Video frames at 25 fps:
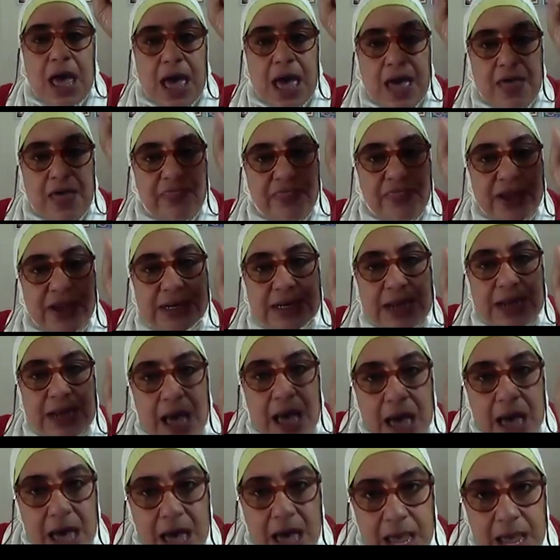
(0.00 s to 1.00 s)
And then
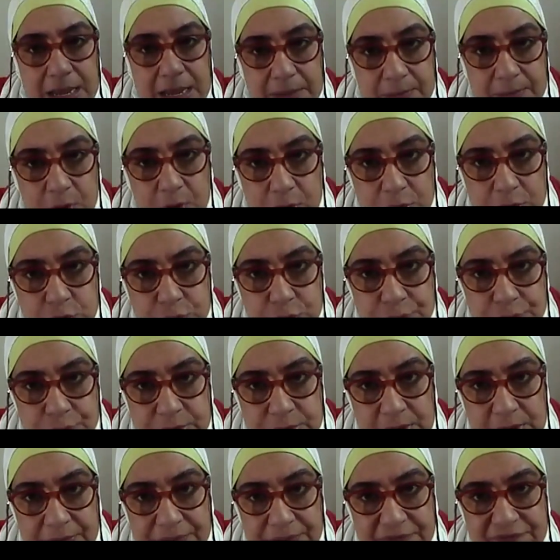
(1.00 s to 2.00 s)
I am going to
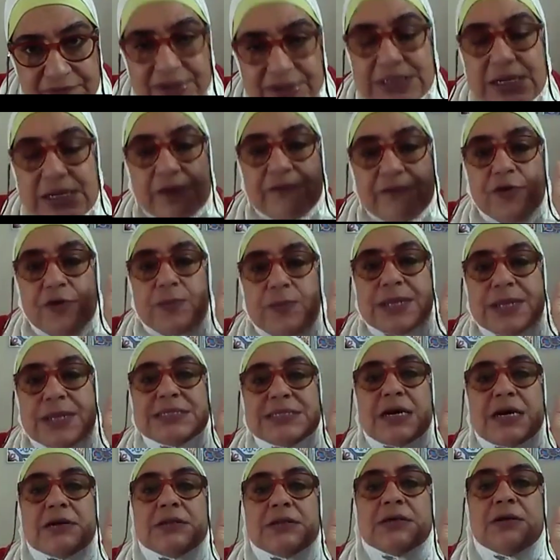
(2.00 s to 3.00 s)
pronounce the fatha from
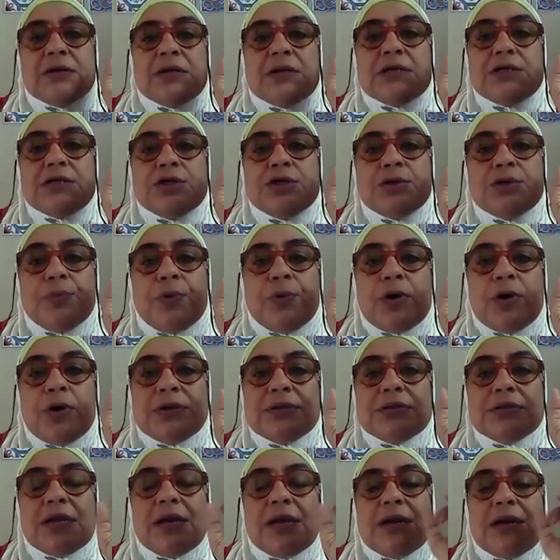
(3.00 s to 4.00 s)
its articulation
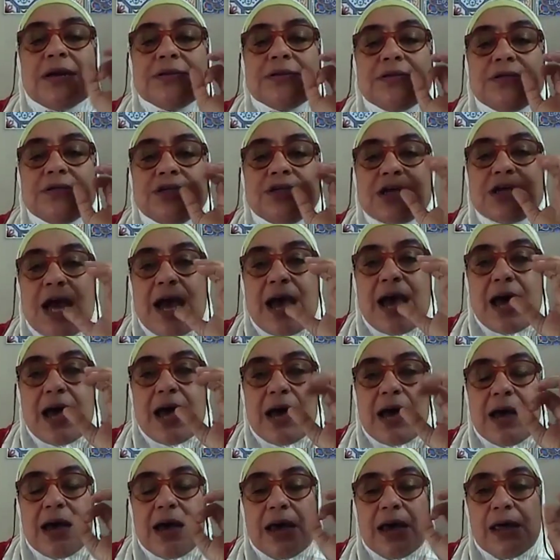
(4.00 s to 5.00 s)
point.
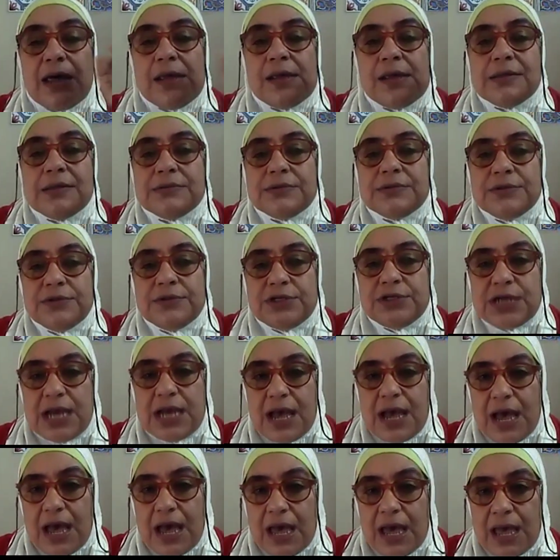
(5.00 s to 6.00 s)
Ja,
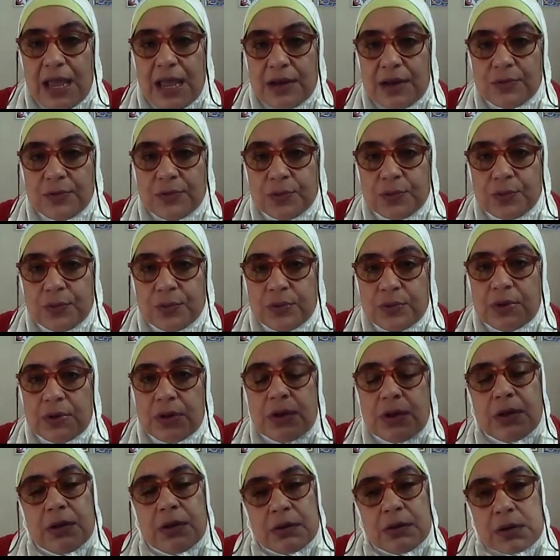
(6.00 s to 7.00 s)
ja'alu.
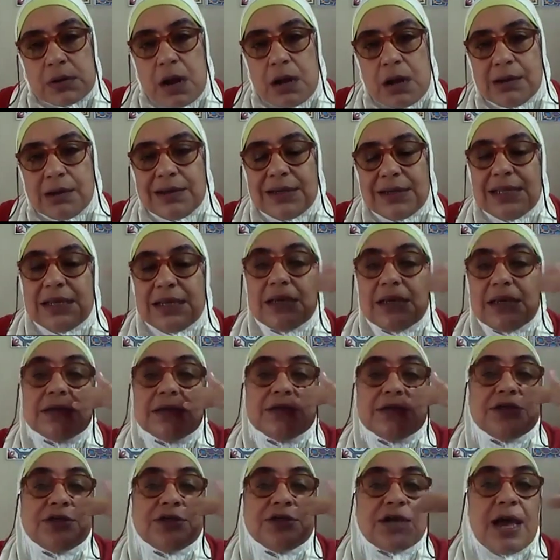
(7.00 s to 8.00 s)
Wrongly,
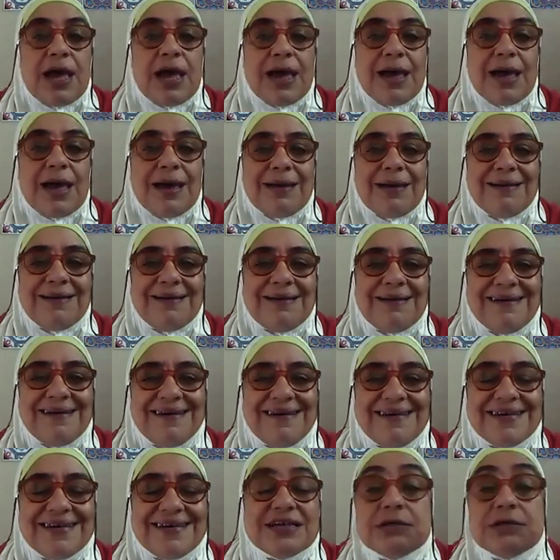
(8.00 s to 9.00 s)
ja.
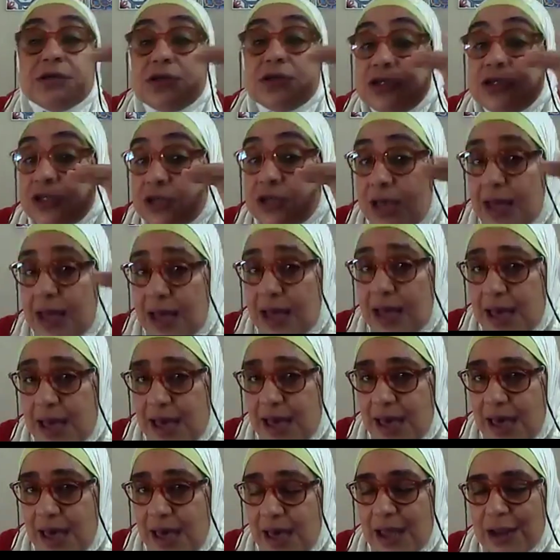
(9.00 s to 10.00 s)
Ja?
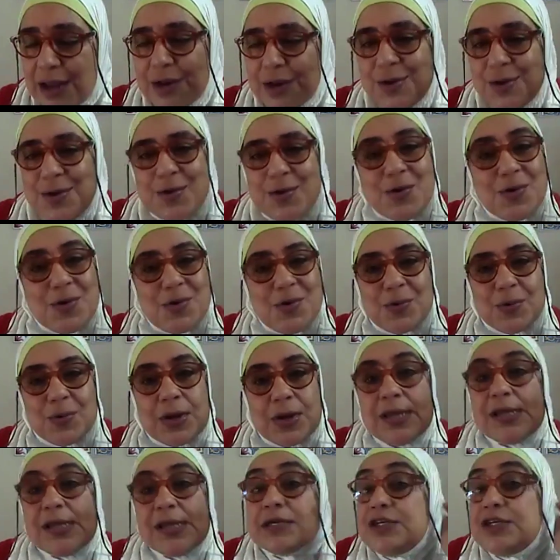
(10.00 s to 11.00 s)
No.
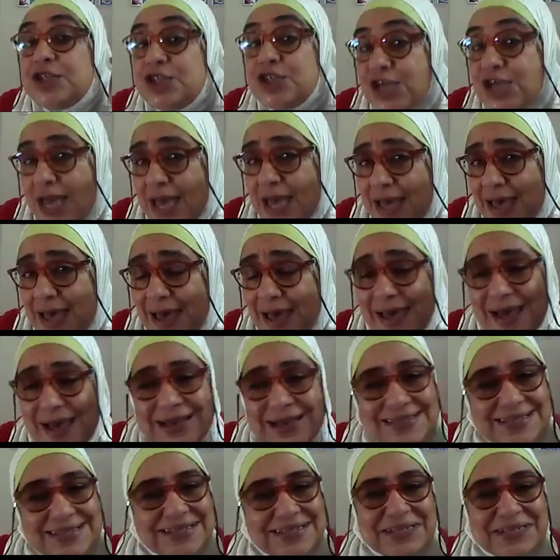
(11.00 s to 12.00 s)
Ja,
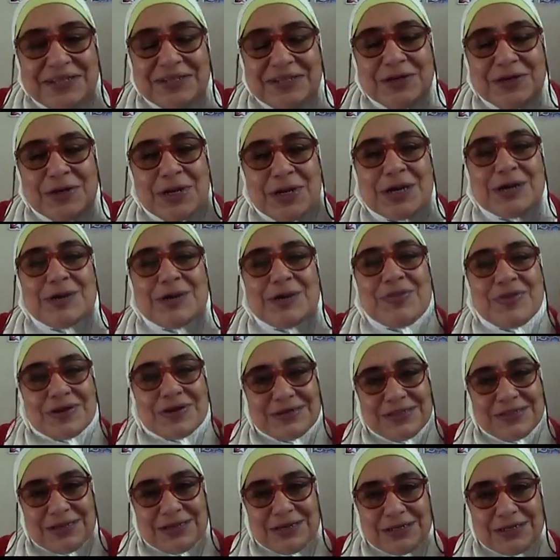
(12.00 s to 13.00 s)
I didn't close the
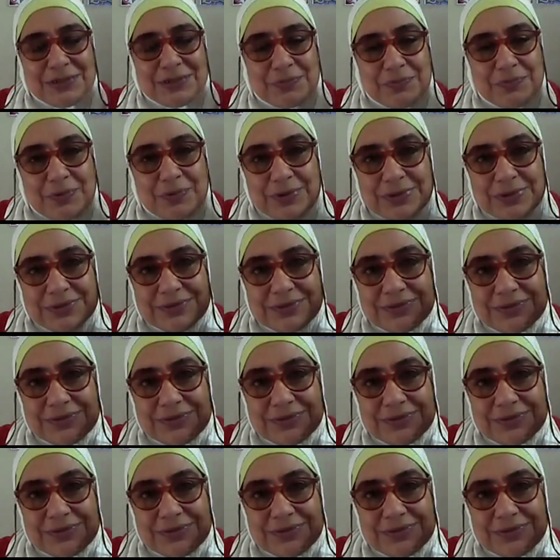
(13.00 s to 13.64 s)
articulation point.